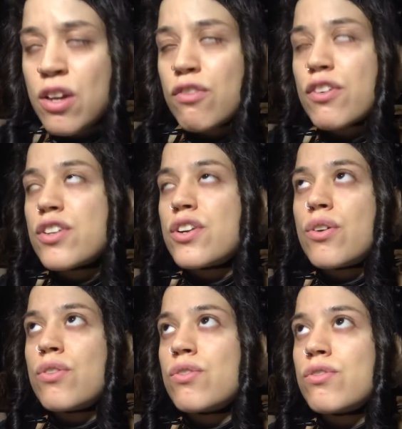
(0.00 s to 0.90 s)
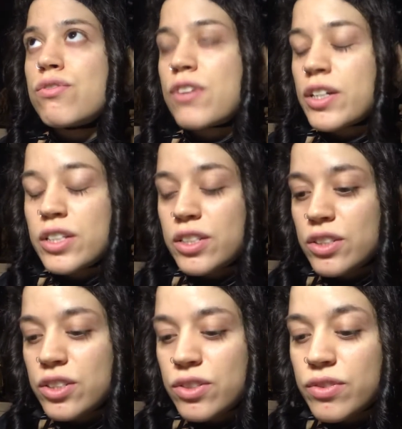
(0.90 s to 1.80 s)
for no fucking
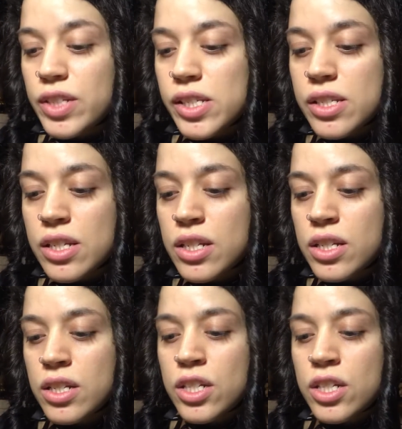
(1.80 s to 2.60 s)
good reason,